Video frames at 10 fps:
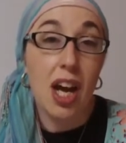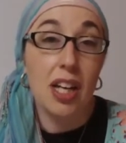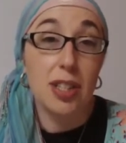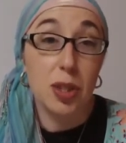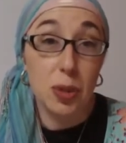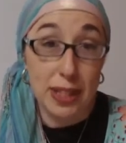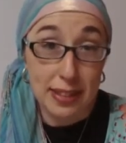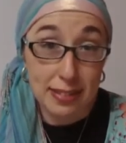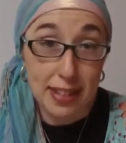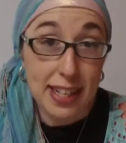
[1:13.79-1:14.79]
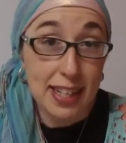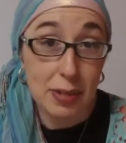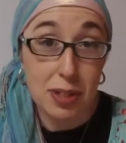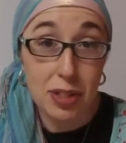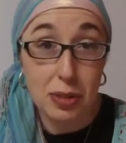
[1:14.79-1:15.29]
a screen, anything
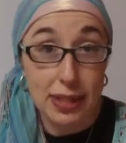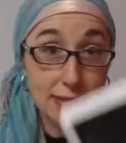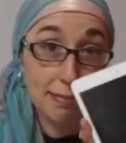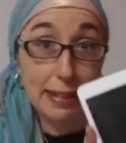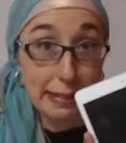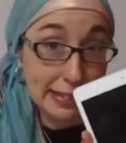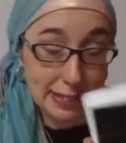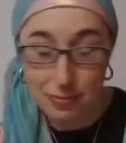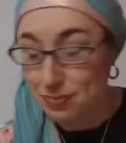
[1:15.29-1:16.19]
with a screen like this,